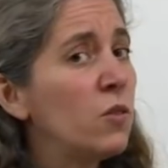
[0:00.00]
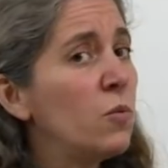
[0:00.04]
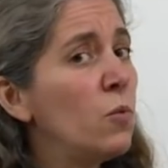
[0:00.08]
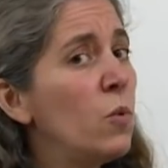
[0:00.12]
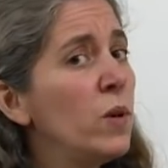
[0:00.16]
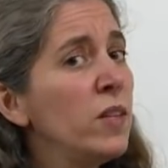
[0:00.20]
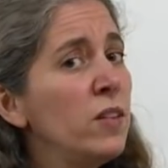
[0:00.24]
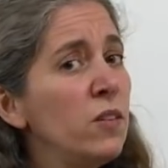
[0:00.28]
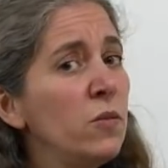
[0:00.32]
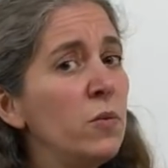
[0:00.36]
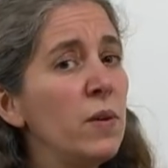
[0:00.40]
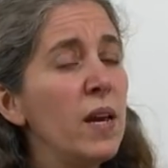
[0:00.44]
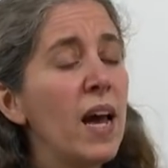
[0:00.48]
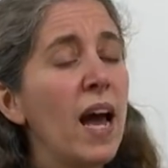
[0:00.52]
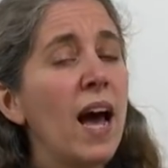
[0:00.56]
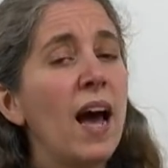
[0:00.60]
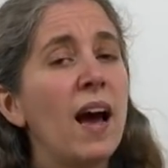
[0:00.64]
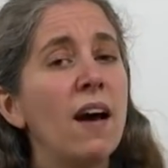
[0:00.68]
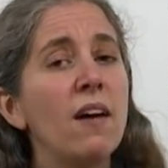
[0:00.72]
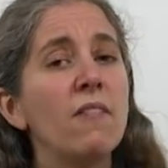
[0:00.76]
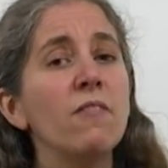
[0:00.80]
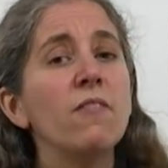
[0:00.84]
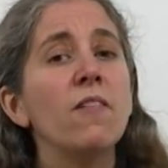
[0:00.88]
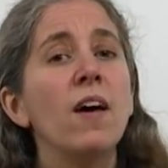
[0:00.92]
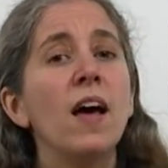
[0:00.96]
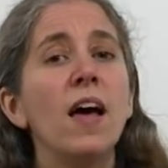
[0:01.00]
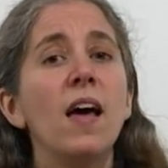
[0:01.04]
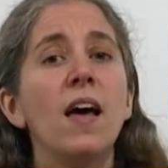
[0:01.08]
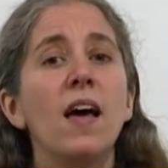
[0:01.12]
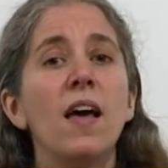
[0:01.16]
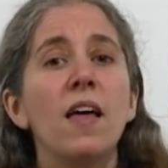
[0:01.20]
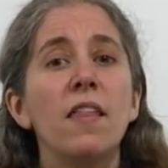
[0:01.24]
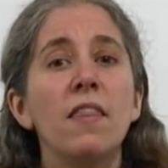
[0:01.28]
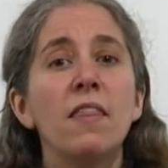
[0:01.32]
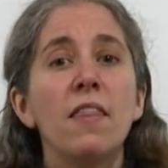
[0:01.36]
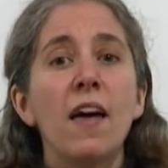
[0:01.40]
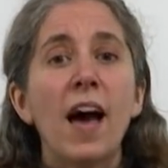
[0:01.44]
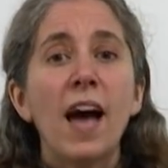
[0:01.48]
So once we have
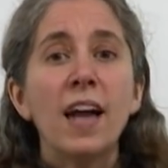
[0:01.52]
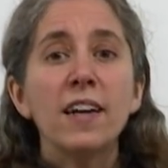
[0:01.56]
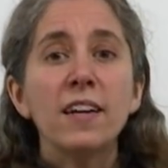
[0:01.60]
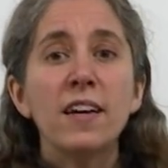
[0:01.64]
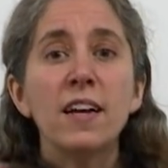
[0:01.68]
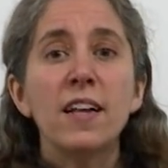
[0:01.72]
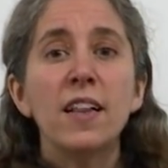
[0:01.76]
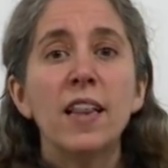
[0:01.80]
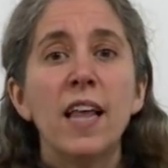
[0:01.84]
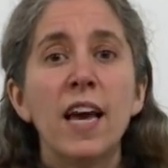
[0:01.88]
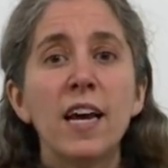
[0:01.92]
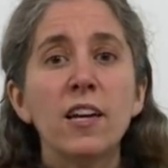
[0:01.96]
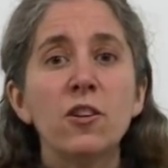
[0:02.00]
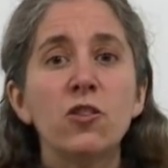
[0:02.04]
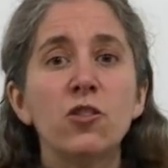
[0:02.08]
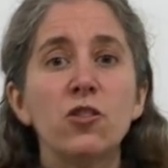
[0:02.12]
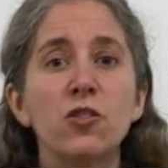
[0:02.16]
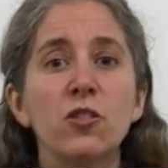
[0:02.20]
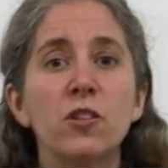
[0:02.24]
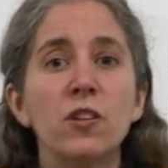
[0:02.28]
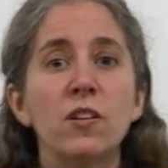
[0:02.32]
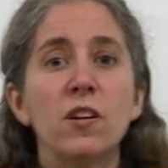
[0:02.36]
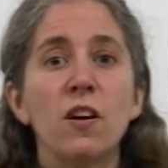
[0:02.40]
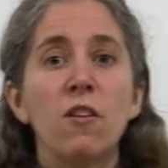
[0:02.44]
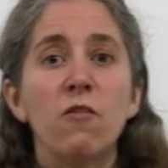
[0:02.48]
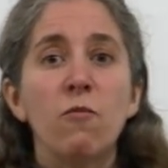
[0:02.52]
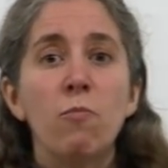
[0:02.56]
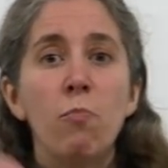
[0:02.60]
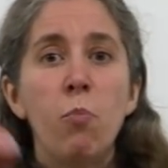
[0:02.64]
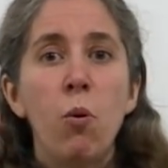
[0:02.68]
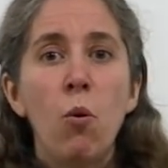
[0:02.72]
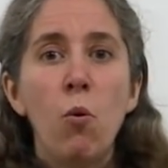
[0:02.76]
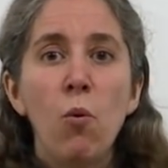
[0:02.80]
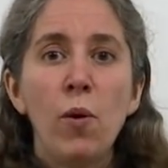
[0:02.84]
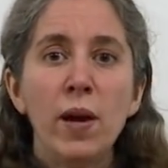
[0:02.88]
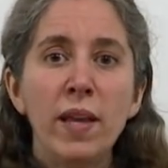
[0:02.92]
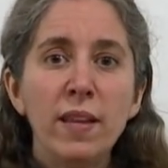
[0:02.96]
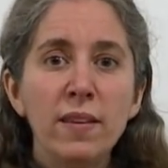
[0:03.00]
that collection of
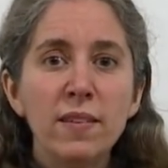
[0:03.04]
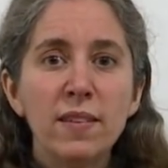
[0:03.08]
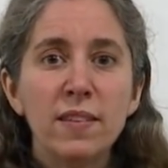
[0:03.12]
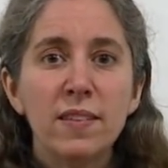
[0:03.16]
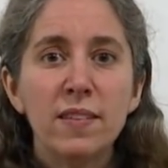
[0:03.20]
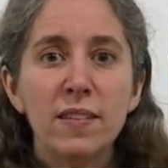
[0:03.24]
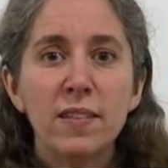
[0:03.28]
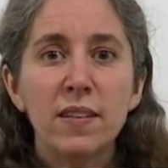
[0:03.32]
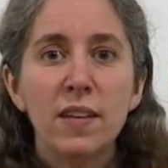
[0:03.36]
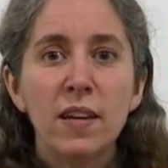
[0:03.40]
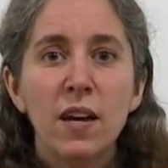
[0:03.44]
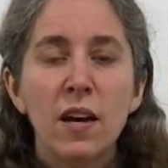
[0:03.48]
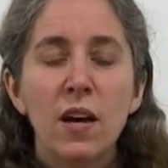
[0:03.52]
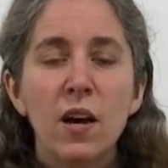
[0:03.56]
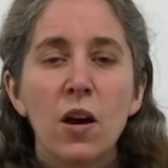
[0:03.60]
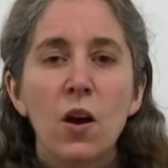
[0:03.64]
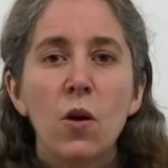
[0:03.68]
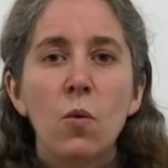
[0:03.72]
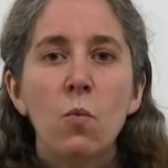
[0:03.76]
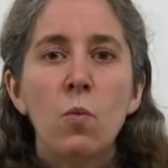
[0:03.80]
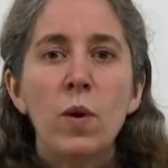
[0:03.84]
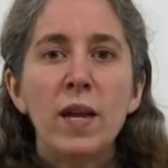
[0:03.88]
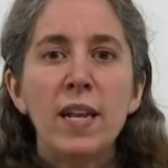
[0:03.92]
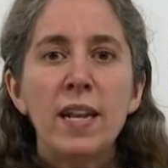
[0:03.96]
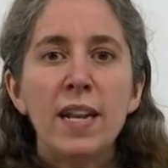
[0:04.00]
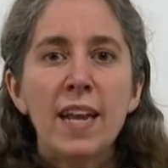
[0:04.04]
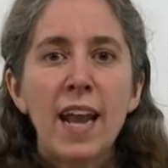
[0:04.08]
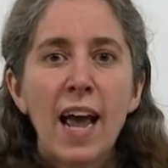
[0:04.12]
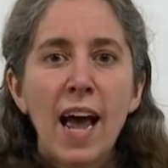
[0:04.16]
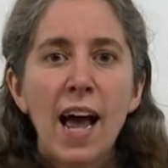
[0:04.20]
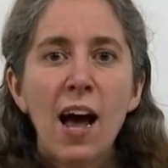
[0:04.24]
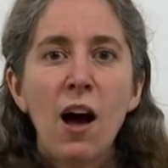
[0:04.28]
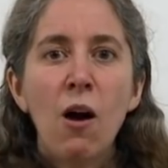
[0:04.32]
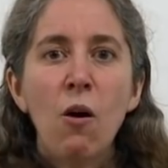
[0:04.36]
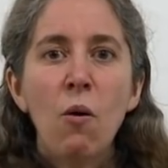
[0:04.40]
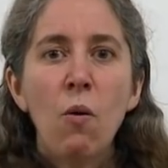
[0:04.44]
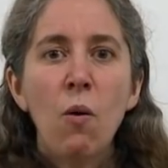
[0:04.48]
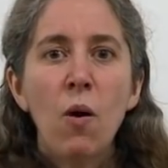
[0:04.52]
points, we
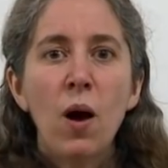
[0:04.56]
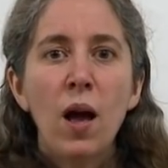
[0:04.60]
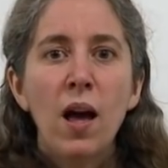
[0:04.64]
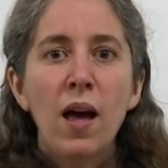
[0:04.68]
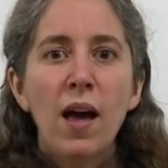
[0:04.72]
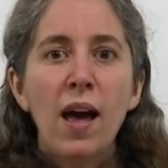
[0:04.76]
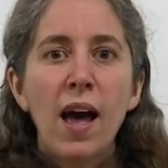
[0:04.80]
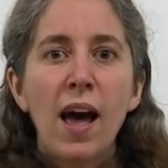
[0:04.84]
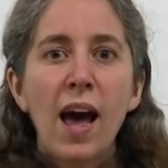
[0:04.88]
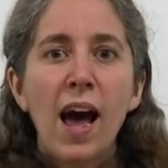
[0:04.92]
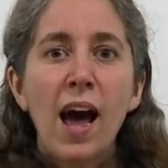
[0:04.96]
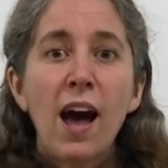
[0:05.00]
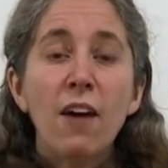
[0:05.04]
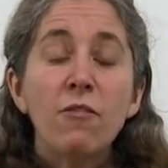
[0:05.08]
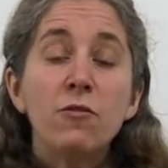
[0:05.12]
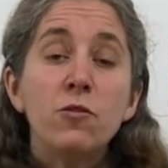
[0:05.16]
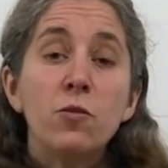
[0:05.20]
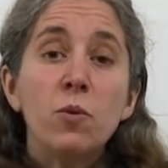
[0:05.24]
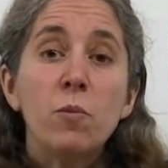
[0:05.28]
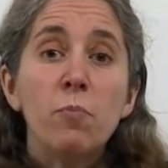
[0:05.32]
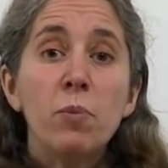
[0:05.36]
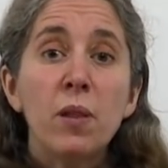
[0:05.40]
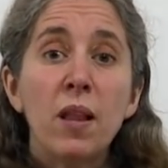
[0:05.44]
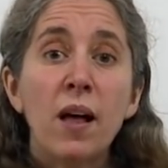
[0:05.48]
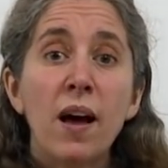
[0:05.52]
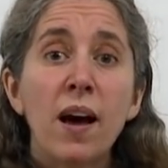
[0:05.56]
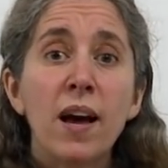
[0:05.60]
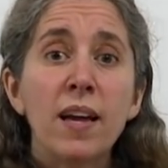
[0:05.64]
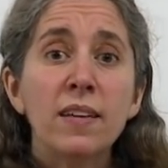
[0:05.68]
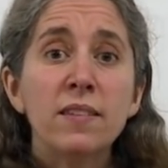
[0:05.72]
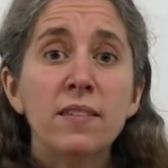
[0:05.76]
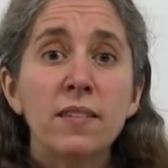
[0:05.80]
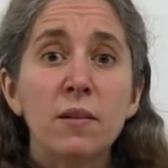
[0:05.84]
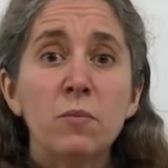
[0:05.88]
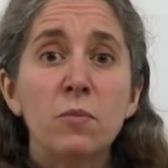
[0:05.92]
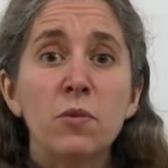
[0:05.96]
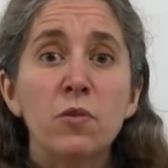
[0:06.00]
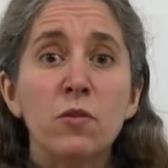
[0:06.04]
now have to apply
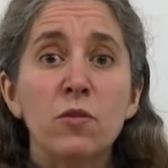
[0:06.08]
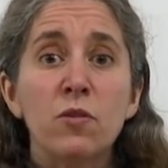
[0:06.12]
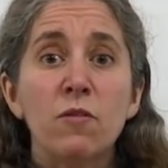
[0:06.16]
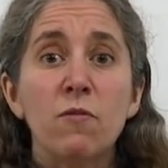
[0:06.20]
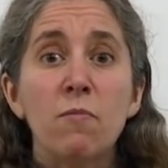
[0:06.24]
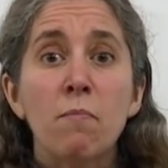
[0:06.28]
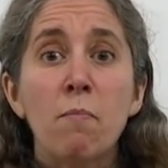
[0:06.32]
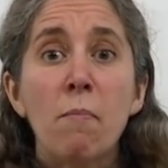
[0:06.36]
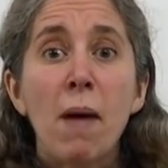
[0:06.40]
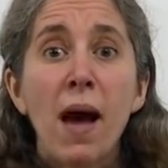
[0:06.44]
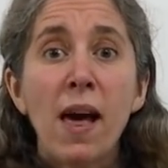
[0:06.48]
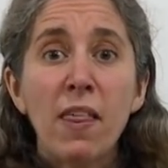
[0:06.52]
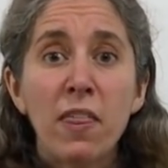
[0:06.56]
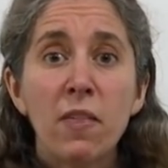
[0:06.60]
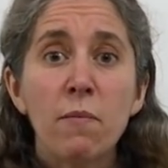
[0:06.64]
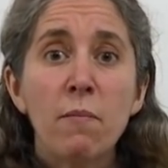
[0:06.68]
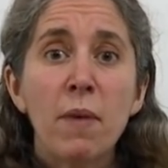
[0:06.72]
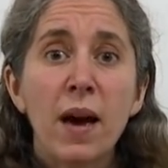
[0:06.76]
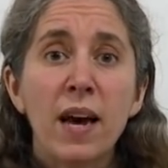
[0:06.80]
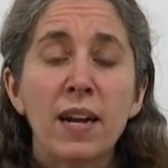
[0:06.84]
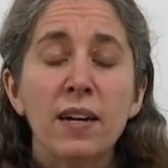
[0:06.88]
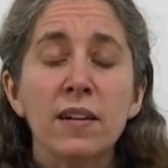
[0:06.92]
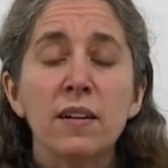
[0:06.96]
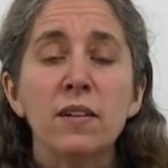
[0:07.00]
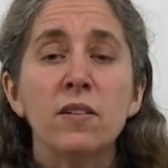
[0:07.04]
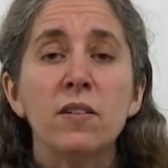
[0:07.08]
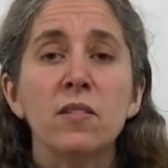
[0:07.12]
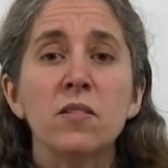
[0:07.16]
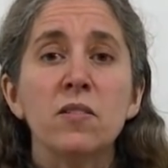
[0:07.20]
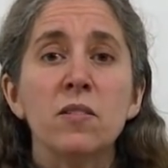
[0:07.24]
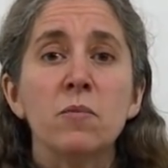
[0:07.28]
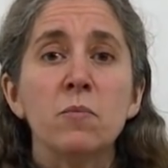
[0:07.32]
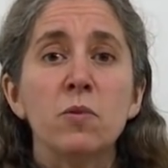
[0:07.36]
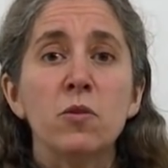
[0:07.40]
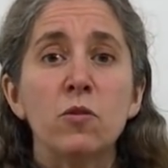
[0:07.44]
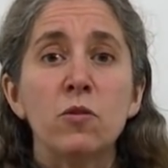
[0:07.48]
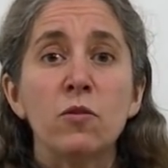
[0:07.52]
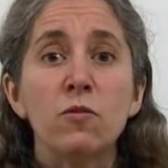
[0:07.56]
some sort of mathematical,
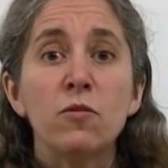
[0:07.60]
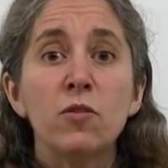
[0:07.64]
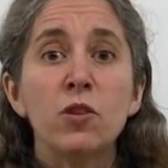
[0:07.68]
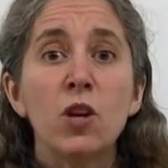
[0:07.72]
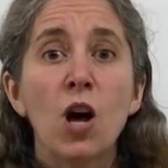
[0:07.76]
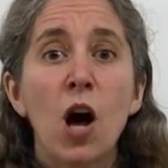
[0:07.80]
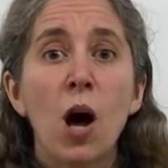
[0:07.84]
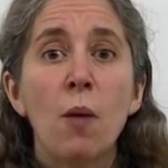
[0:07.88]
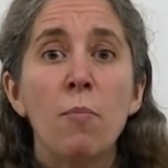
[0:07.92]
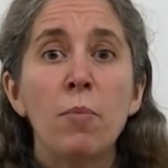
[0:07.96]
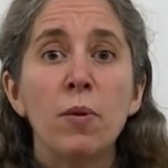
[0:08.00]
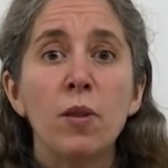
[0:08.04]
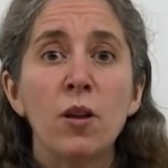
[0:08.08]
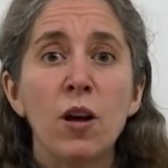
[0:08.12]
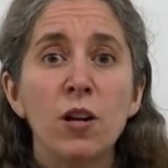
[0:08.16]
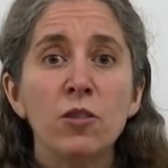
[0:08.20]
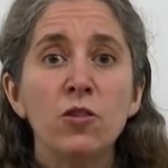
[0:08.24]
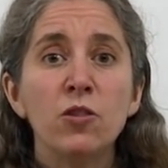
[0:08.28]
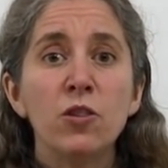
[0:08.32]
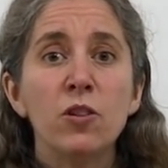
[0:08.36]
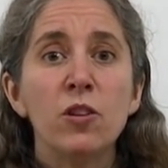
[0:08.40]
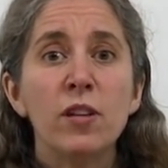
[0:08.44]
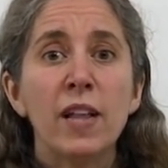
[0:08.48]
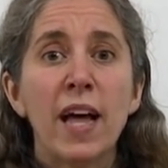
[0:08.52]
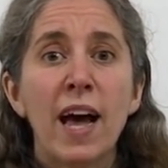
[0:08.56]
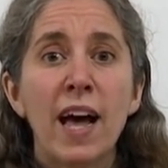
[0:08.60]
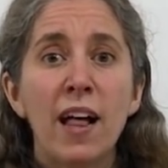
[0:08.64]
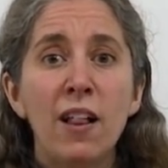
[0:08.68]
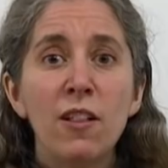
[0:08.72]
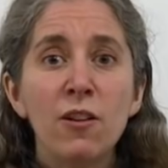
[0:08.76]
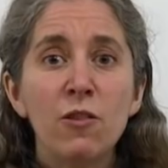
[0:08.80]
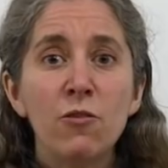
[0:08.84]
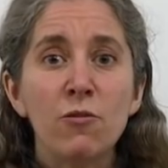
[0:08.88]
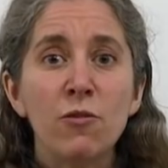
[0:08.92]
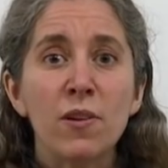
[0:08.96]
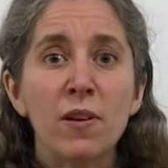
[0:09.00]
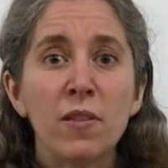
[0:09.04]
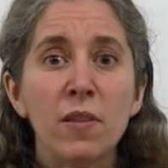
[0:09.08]
some sort of topological
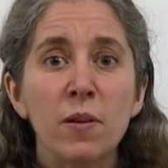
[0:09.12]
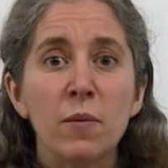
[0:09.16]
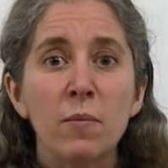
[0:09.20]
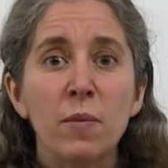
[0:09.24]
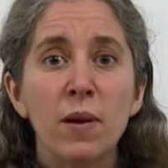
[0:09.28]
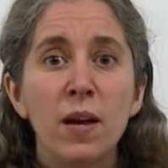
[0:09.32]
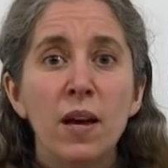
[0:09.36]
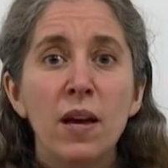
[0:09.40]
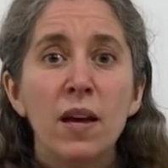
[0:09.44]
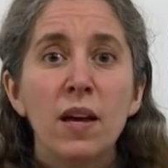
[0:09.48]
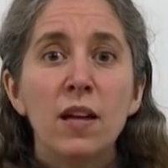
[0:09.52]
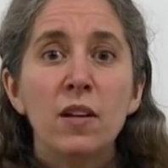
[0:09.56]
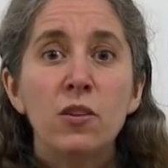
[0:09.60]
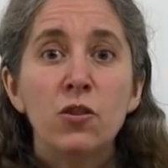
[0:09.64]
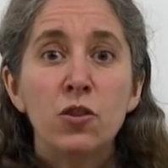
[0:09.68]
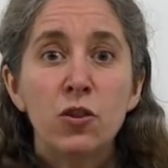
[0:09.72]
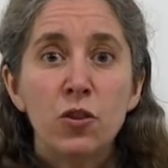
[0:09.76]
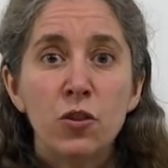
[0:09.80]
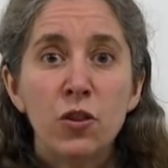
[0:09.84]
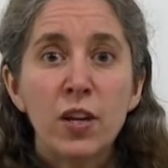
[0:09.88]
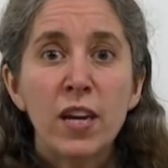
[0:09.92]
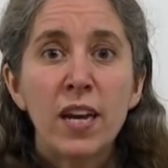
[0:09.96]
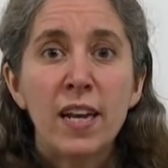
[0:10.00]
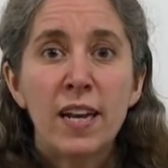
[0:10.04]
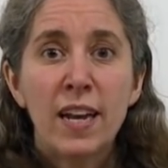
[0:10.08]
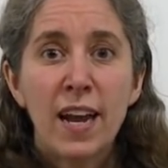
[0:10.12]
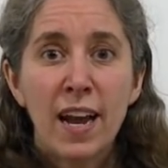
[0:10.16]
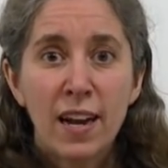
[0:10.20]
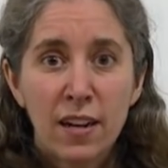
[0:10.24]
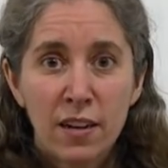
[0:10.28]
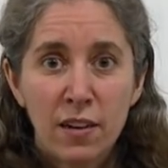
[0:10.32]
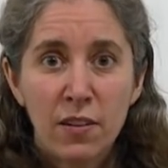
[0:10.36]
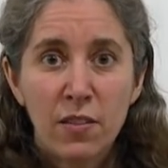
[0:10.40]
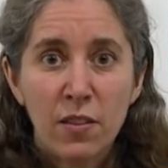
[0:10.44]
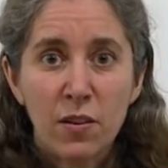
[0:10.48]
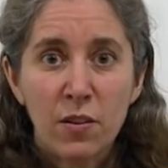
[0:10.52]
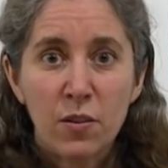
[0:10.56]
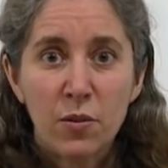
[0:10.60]
algorithm to
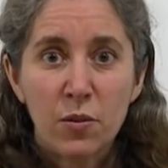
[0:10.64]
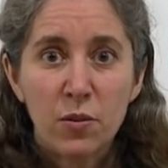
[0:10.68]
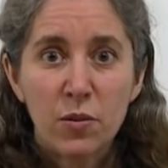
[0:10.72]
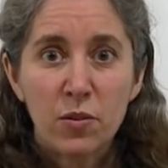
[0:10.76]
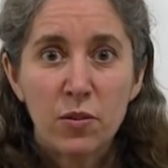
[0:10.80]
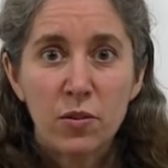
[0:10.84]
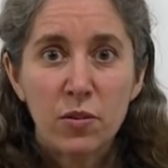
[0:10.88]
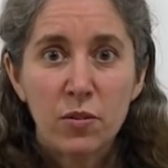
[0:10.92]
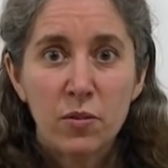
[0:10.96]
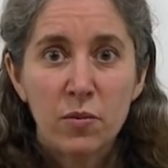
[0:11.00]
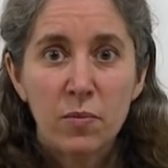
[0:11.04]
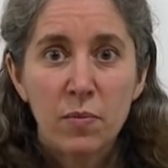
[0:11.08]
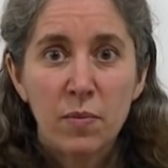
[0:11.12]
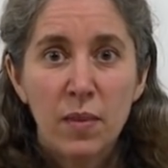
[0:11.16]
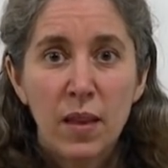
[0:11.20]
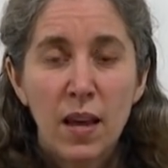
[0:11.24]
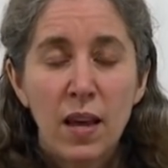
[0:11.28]
connect those.